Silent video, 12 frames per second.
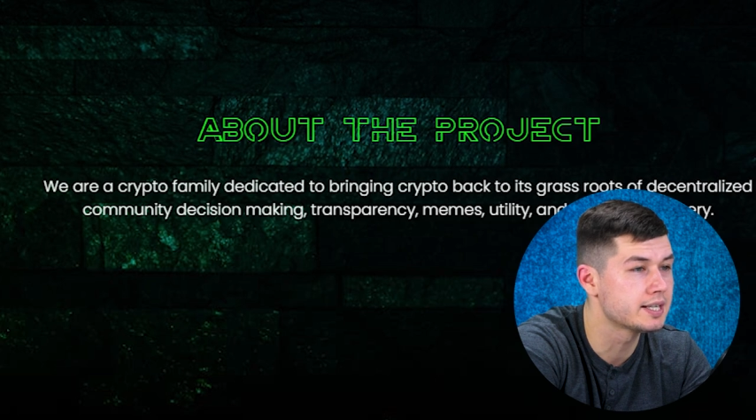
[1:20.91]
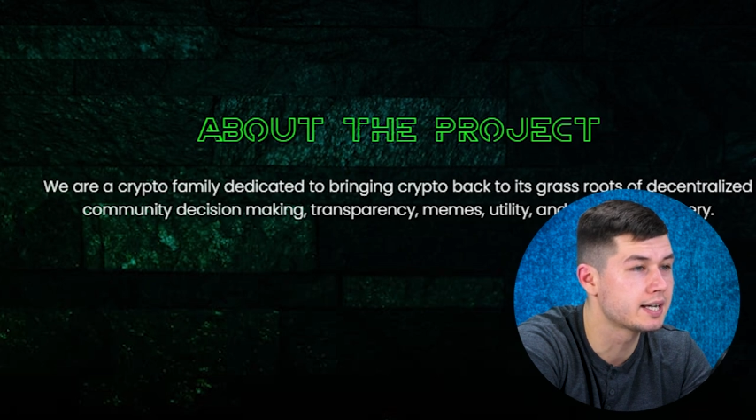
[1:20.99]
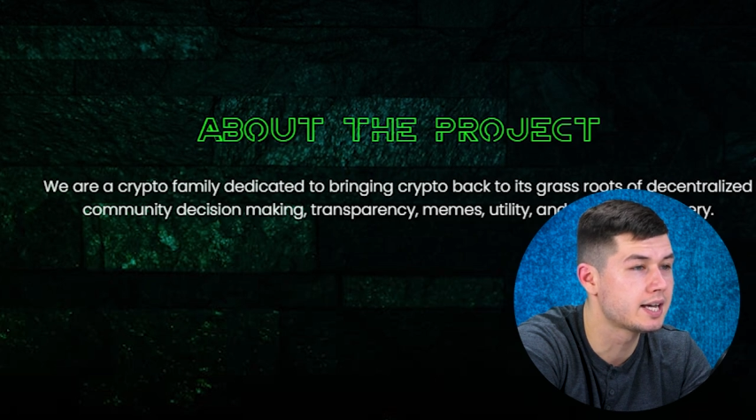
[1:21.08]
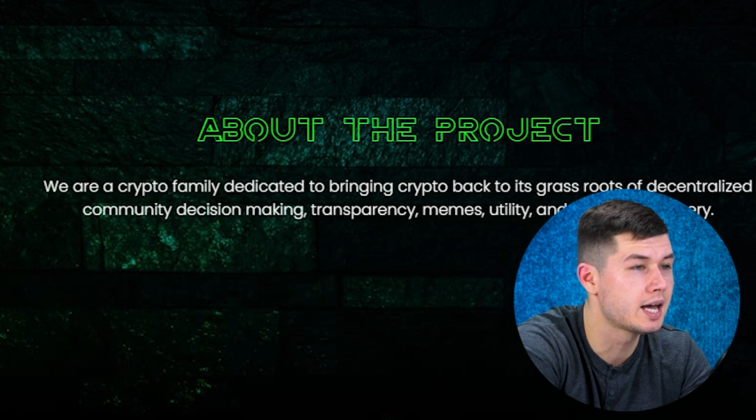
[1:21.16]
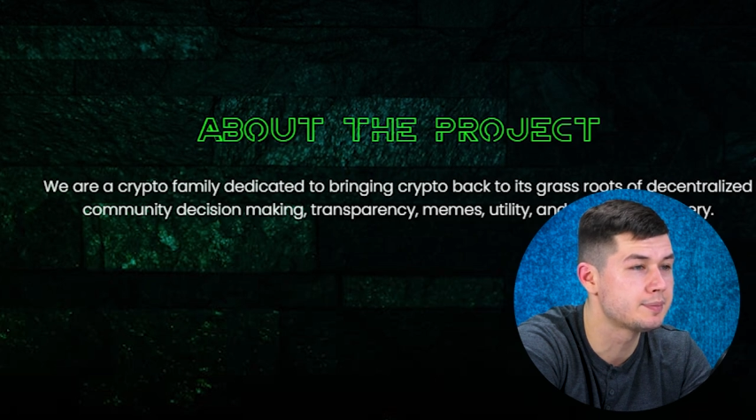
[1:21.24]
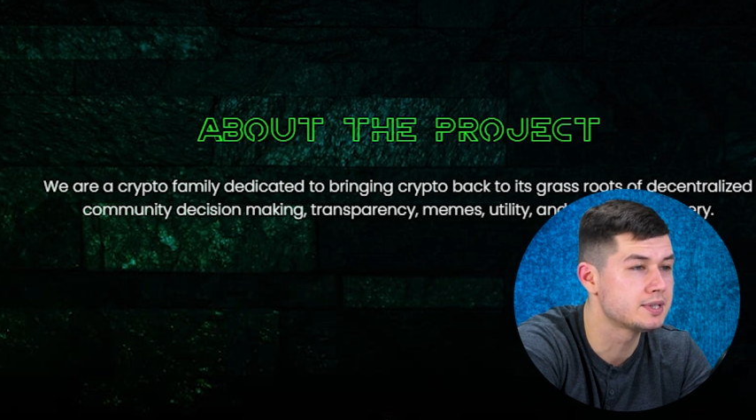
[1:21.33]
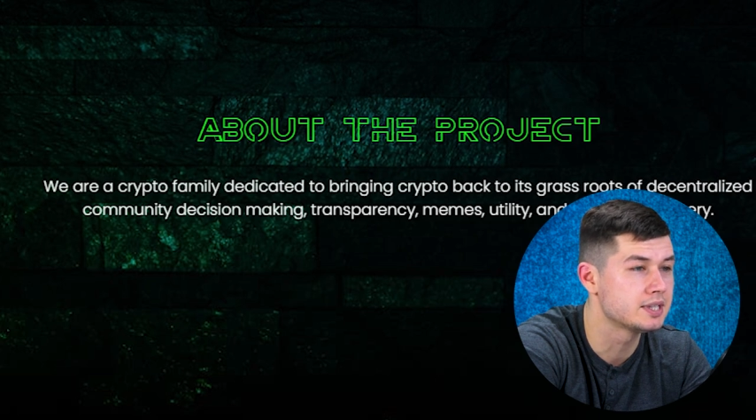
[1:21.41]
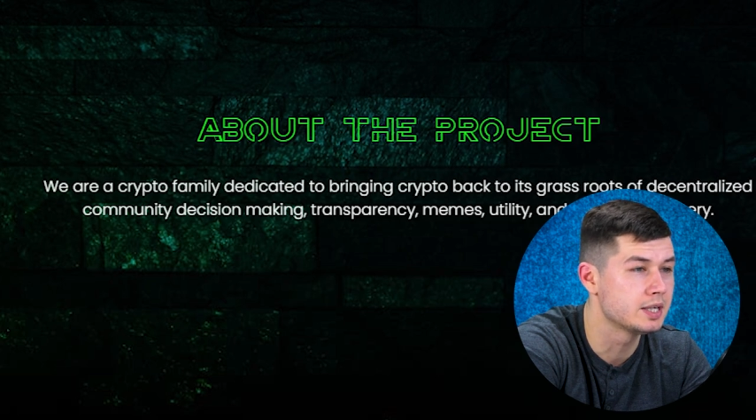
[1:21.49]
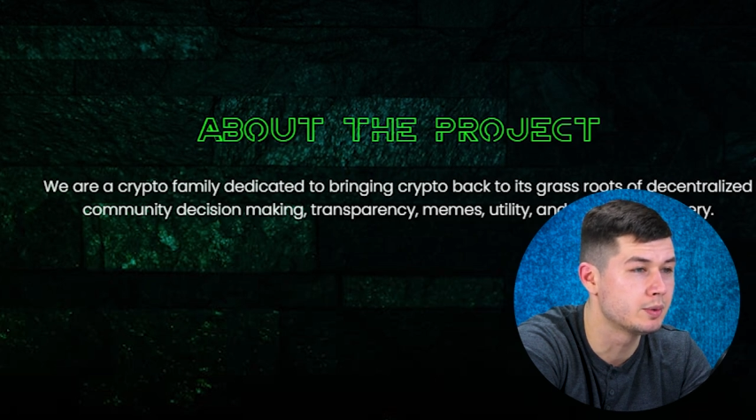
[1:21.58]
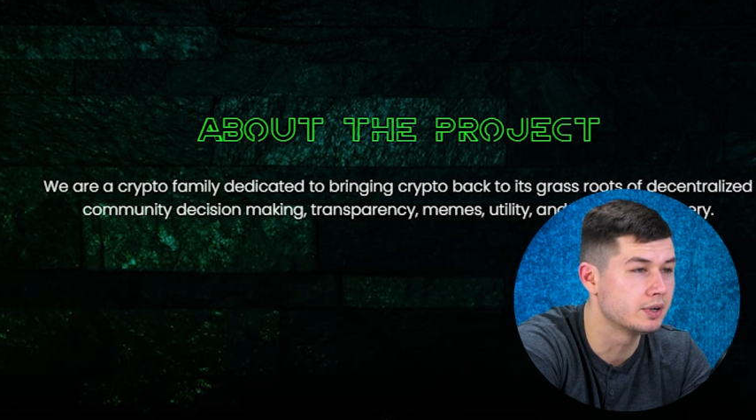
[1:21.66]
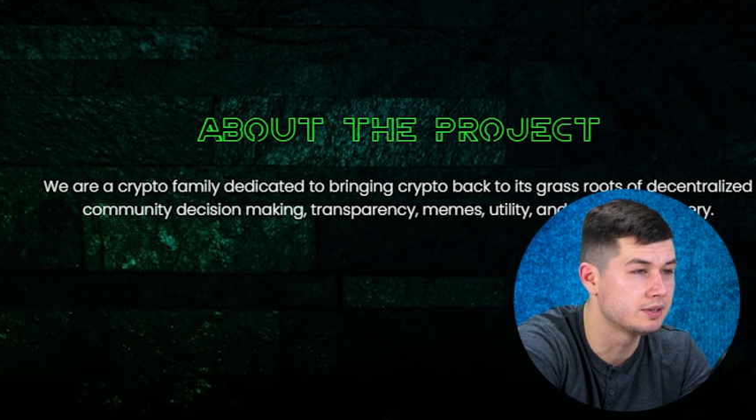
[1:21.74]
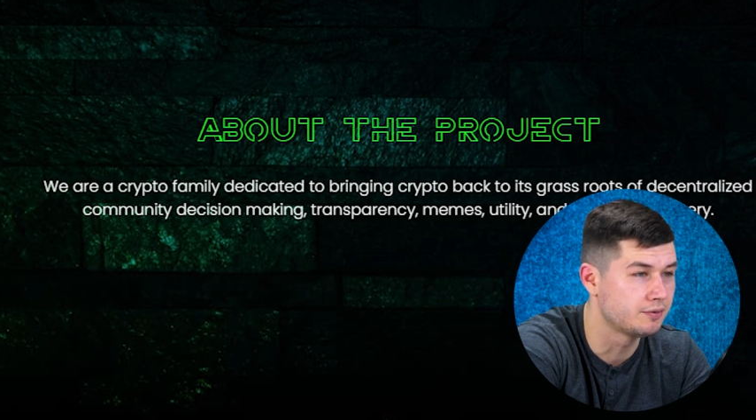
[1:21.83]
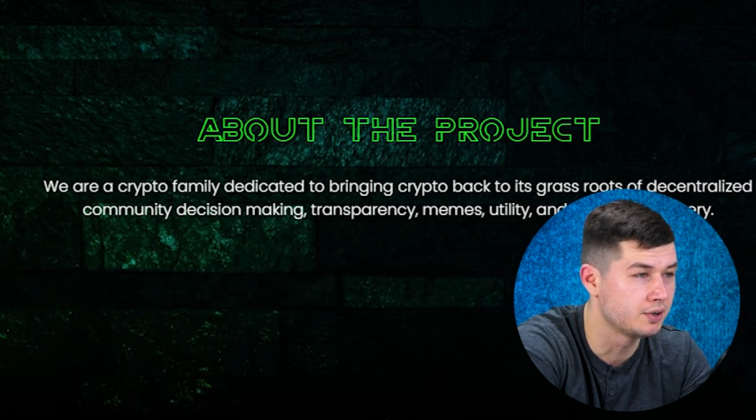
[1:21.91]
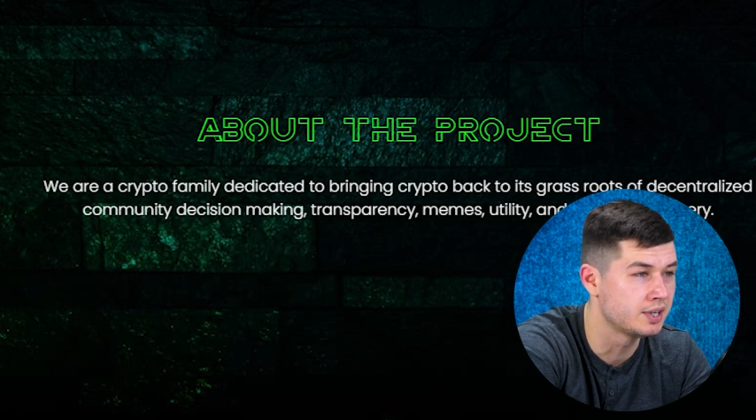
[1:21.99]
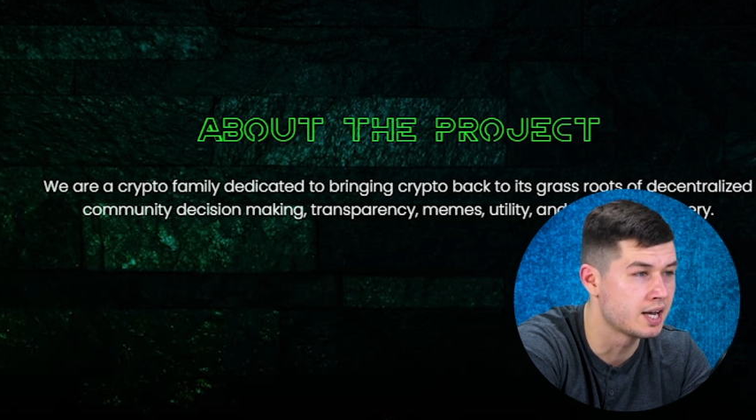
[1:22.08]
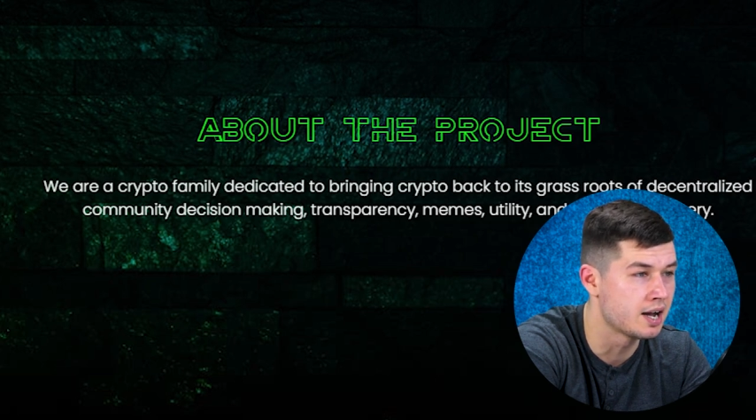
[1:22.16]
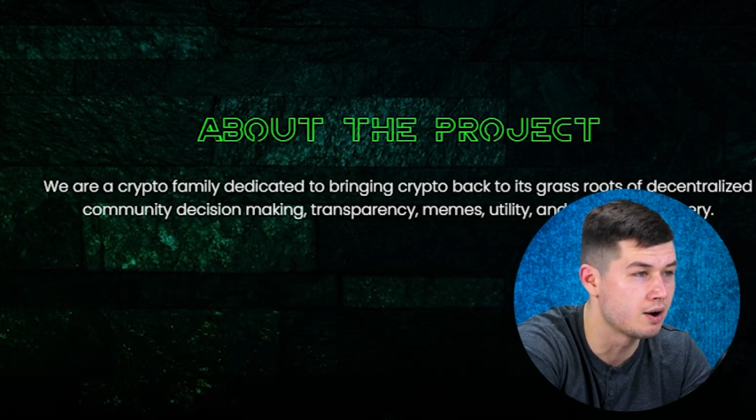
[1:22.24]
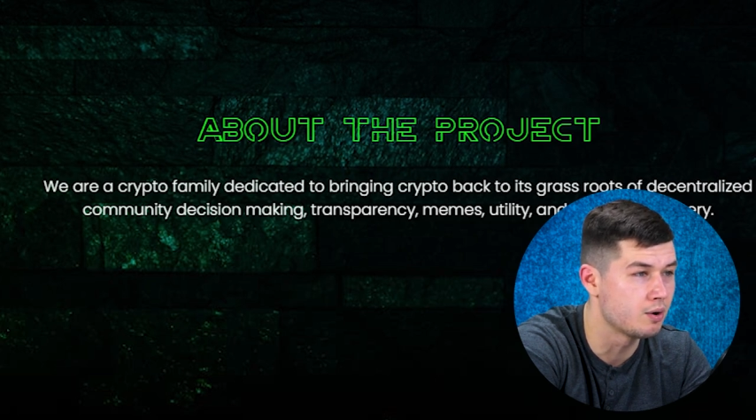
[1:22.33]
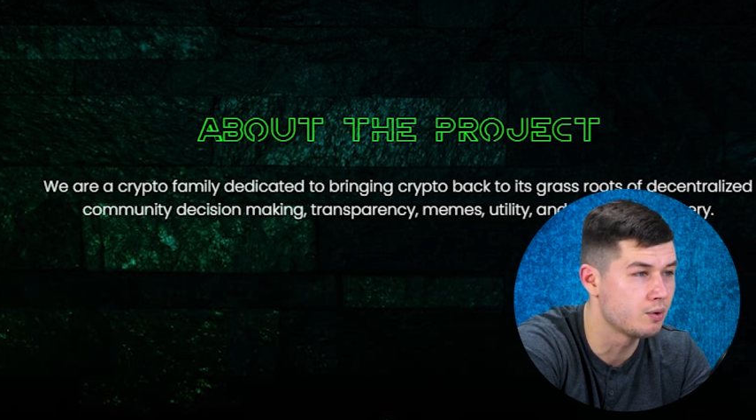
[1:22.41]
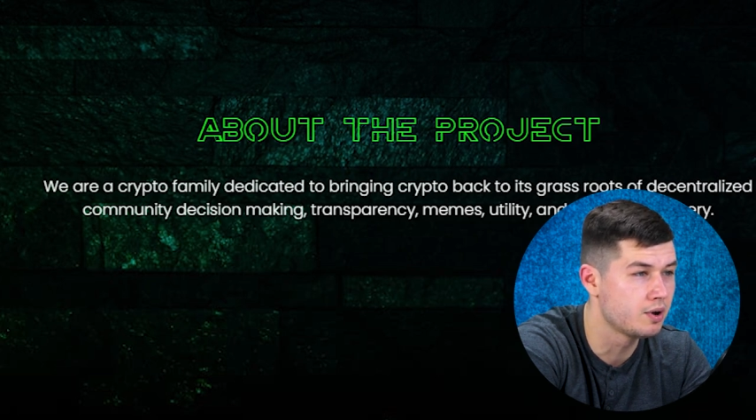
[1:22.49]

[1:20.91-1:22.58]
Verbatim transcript: are kept secret for now